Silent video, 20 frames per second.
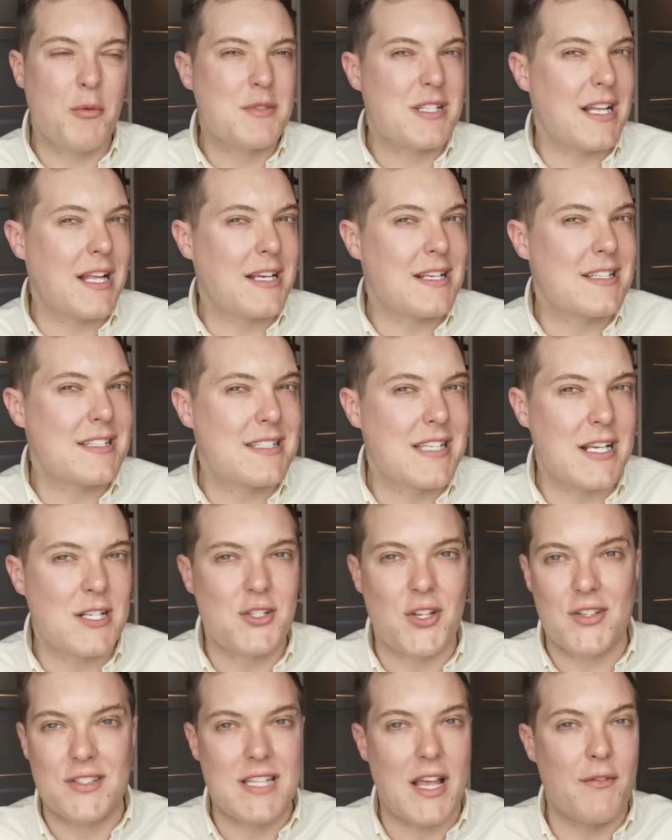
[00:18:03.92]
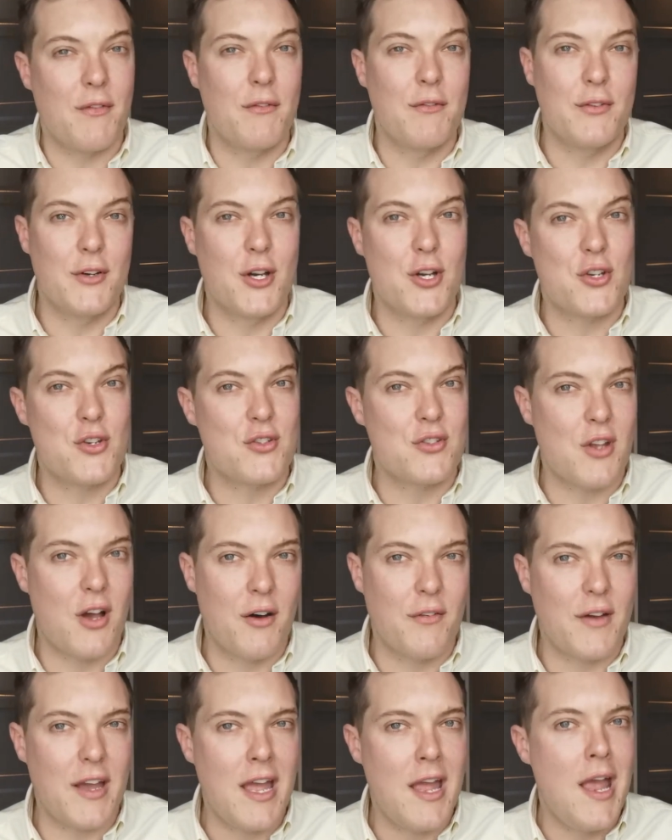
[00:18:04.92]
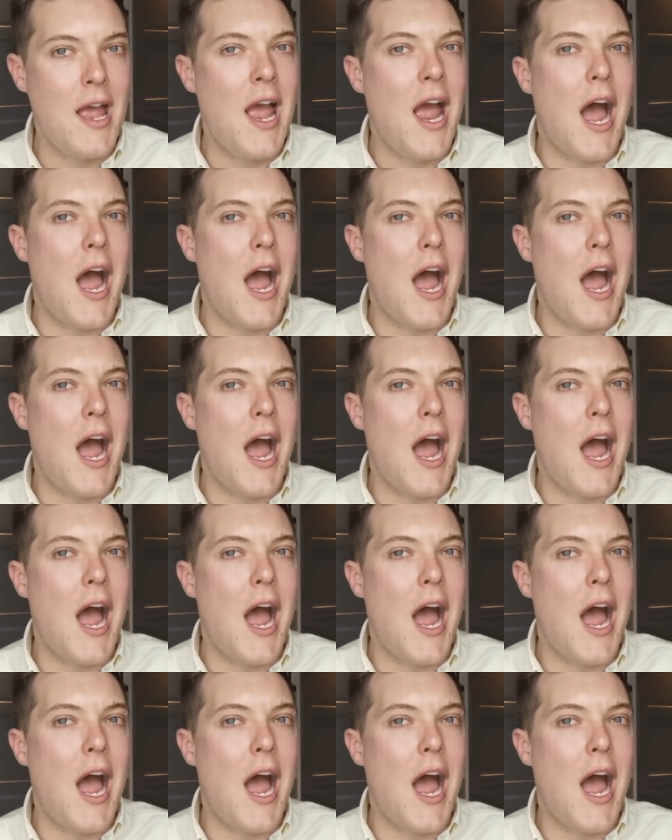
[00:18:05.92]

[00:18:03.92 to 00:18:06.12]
we're up to like six or seven versions of it.